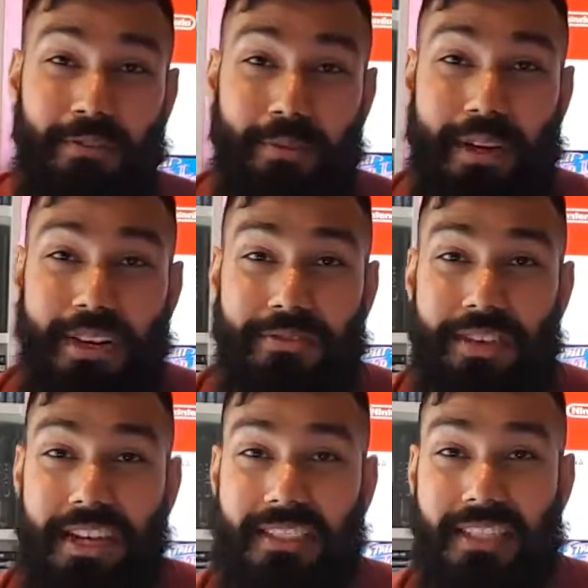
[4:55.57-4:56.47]
for many of
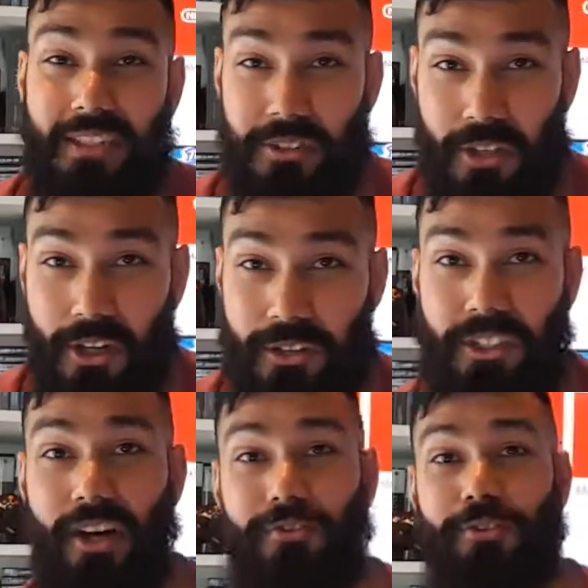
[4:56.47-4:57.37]
you guys that don't know,
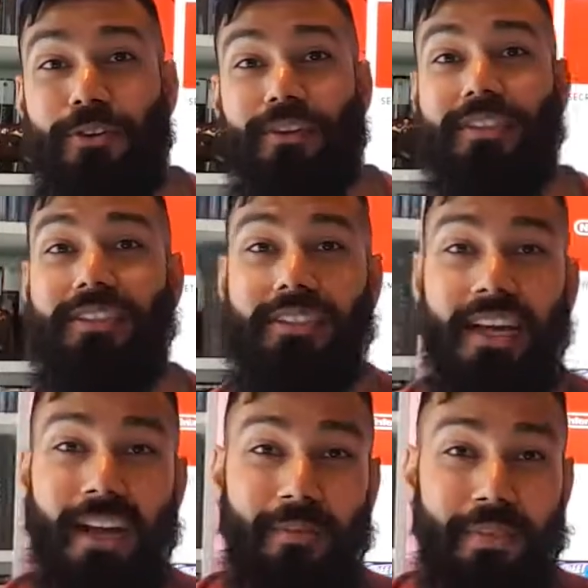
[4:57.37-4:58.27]
Star Fox,
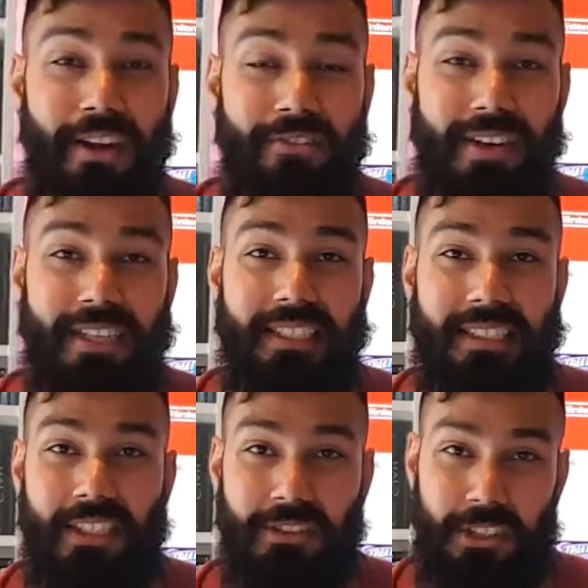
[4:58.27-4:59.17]
um, they
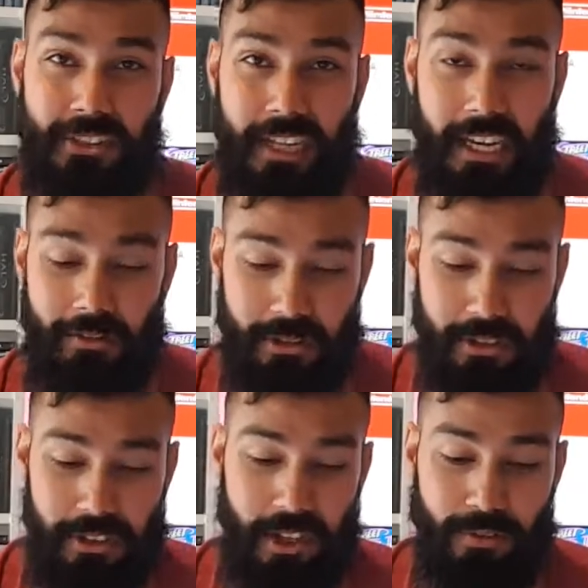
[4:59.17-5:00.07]
released the original game, which
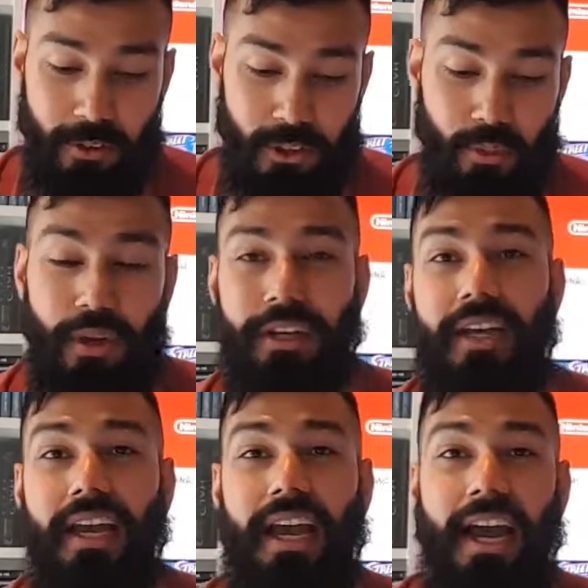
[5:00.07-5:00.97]
was Star Fox
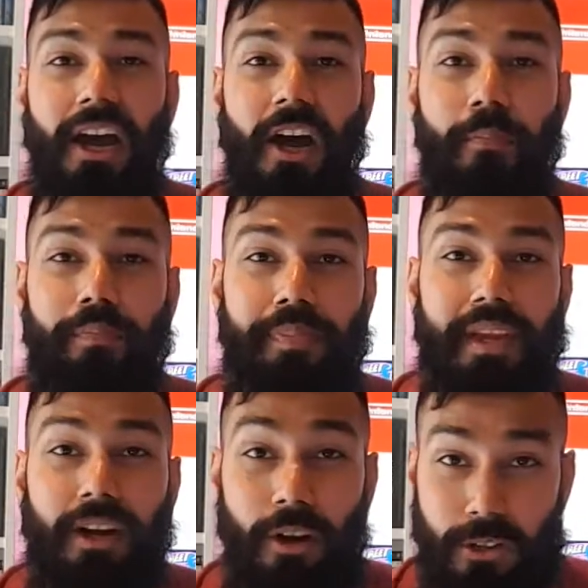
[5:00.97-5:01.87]
1, um,
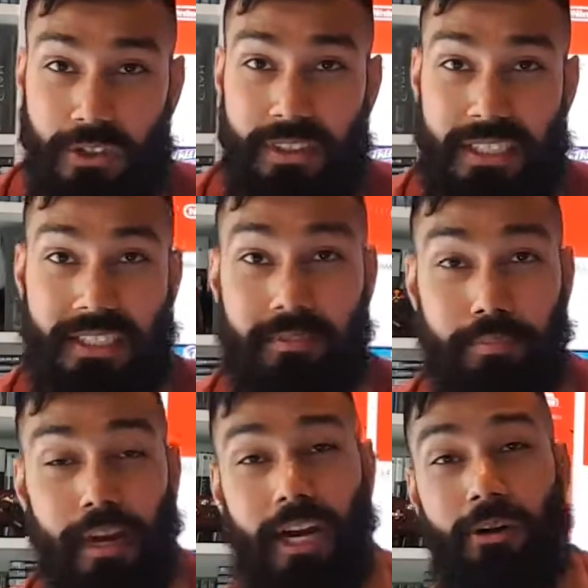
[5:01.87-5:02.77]
also released
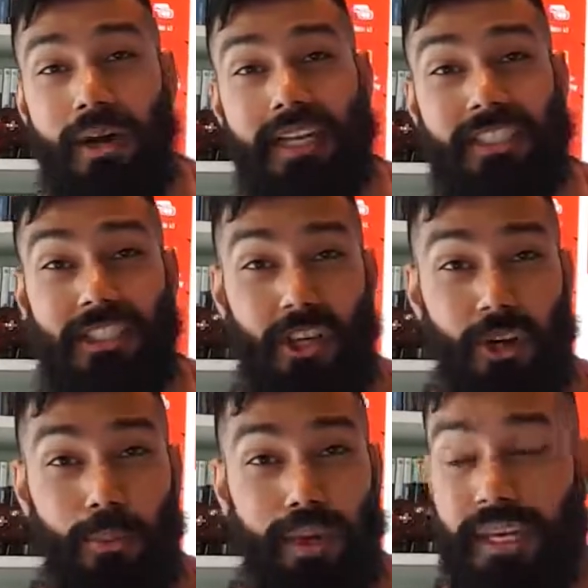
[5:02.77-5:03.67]
in PAL as
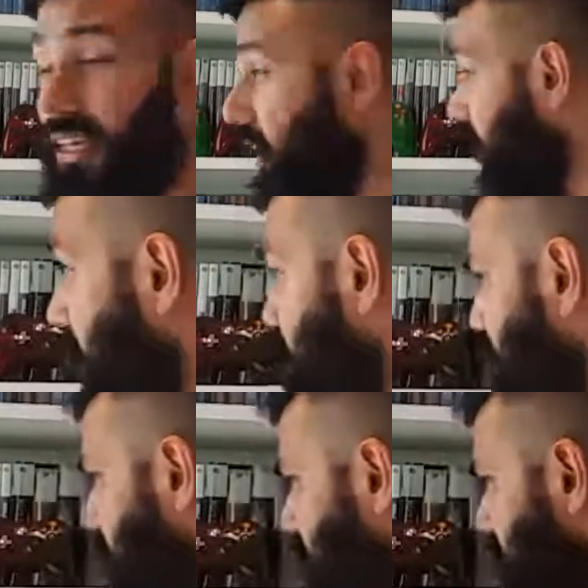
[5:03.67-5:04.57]
Star Wing. Um,
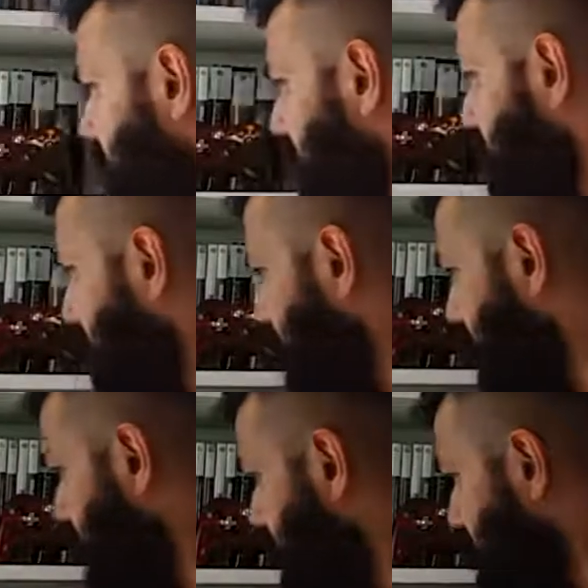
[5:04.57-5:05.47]
I think I've got it over
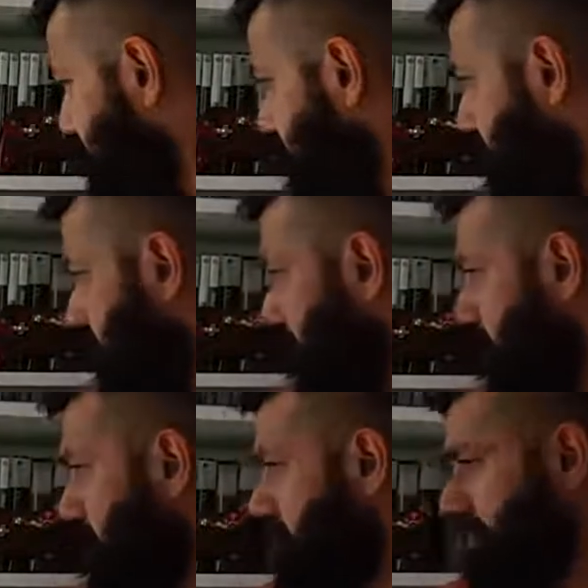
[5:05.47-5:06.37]
here.
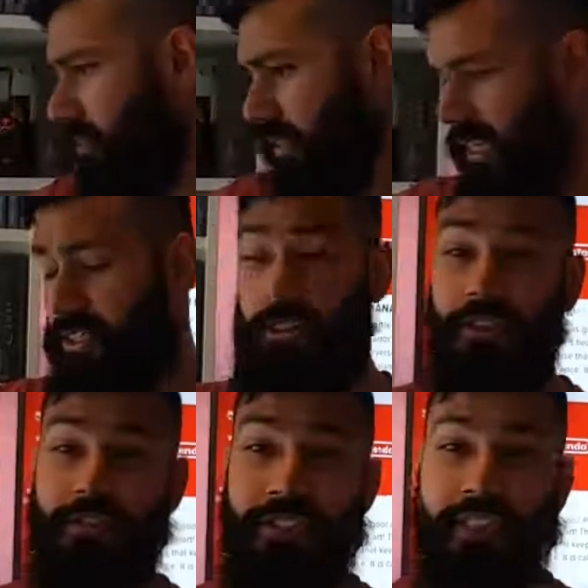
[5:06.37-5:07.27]
Yeah,
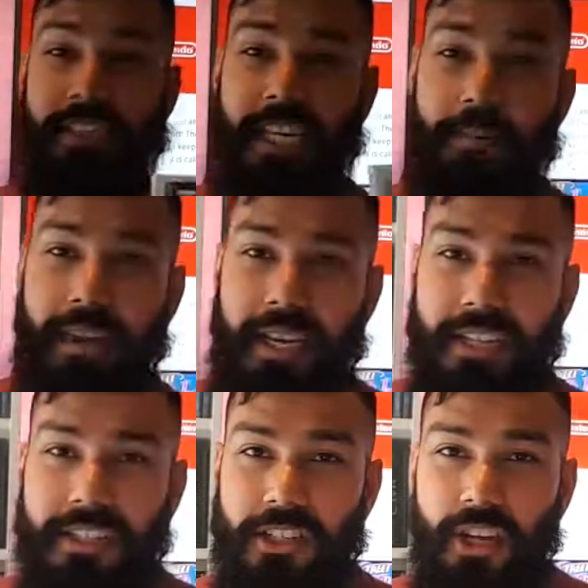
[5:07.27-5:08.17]
so obviously this game here
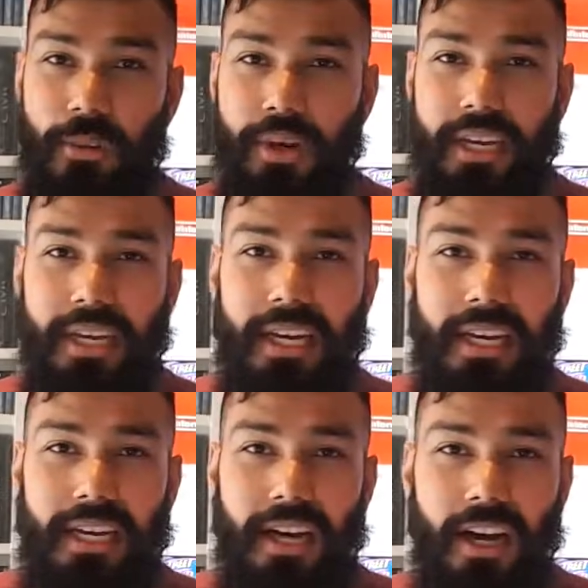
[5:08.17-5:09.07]
is Star Wing.
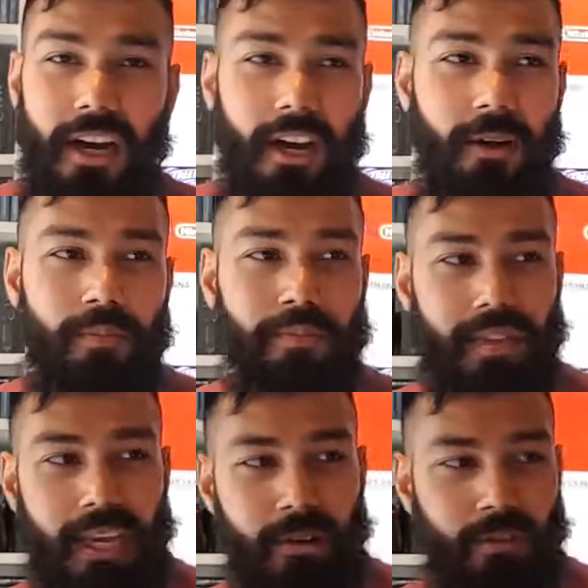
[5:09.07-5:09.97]
Um,
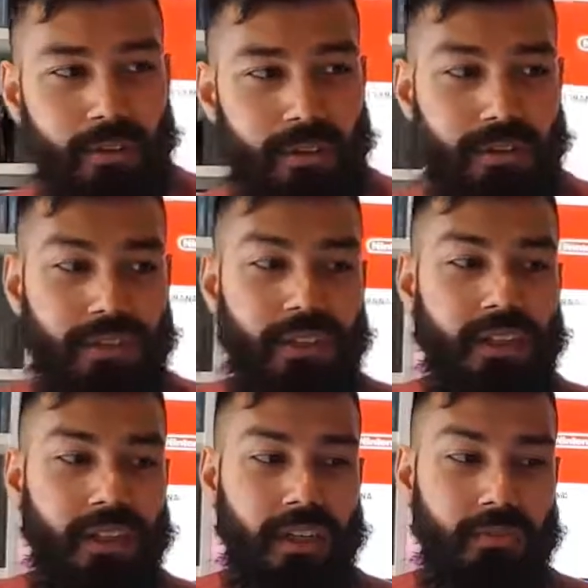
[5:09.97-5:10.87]
it was
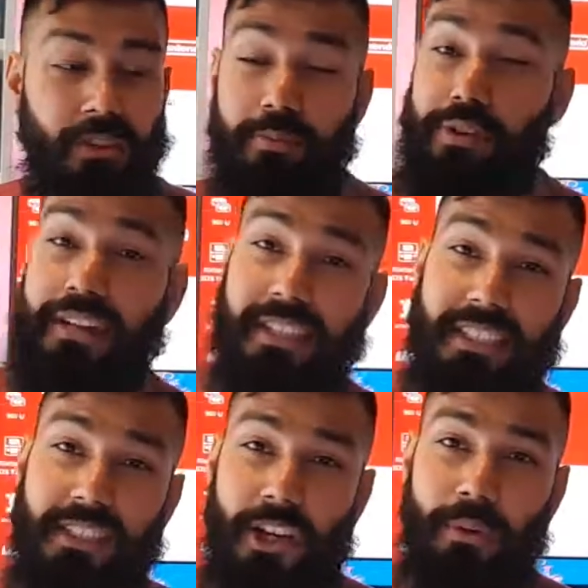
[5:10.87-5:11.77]
rebranded
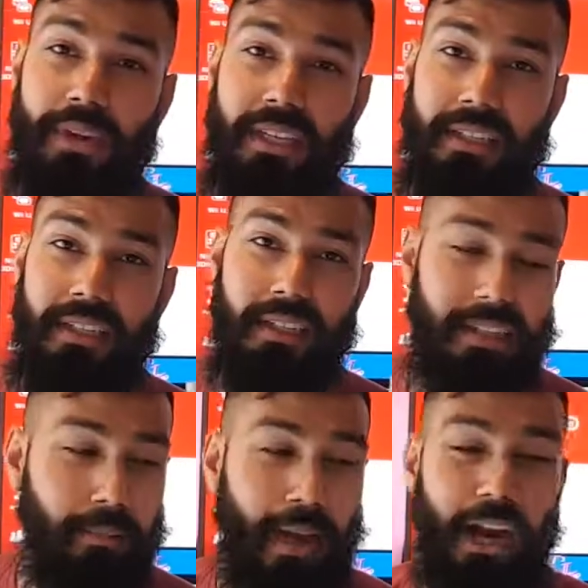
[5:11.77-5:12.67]
as Starwing in
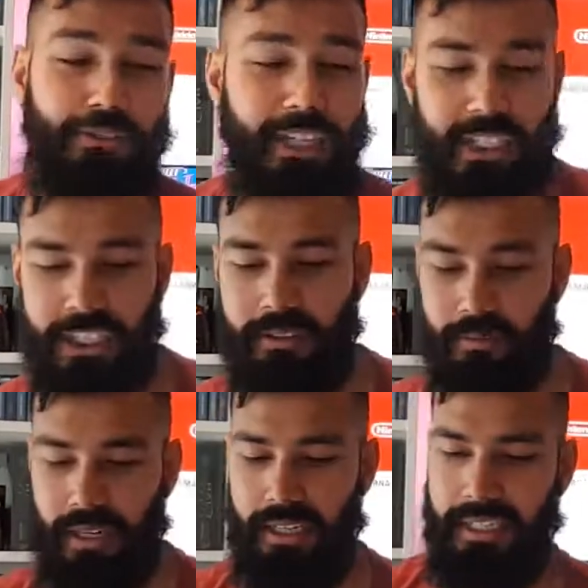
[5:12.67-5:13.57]
in the PAL region,
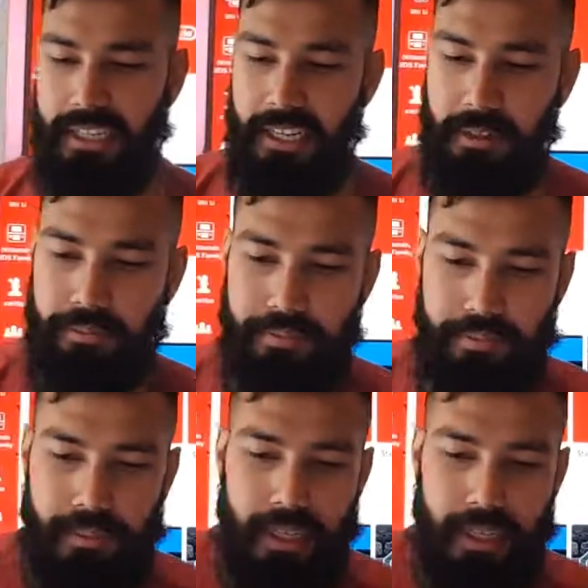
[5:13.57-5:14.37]
but in um,